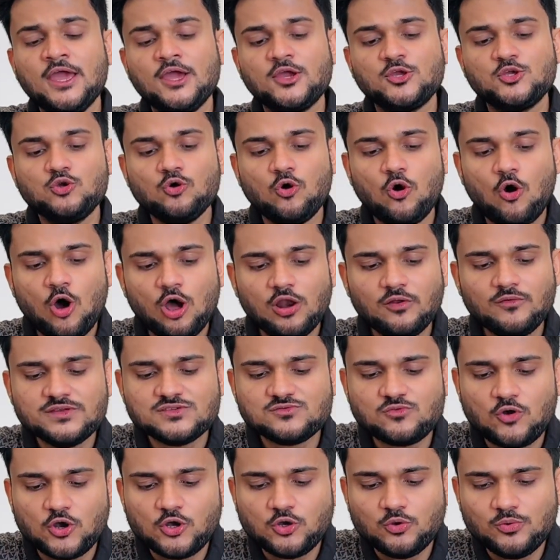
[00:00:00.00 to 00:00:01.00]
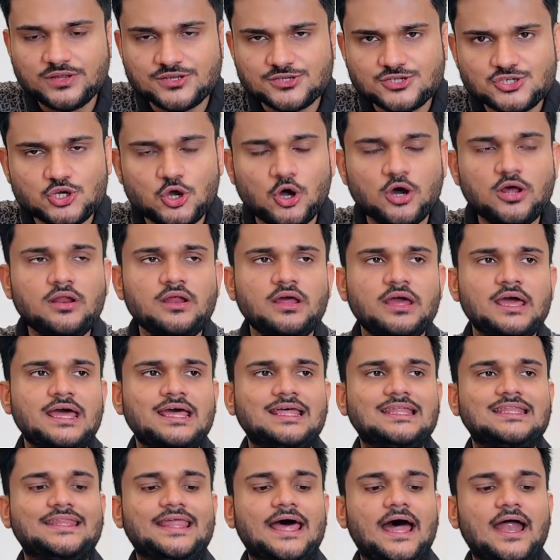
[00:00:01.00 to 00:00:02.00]
You always want to ensure
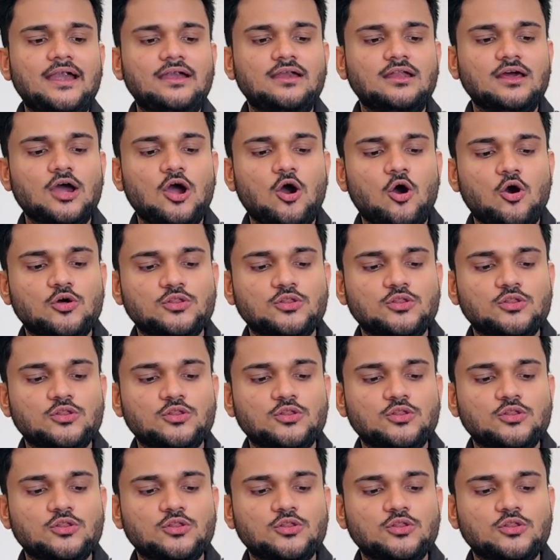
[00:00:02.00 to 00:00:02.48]
that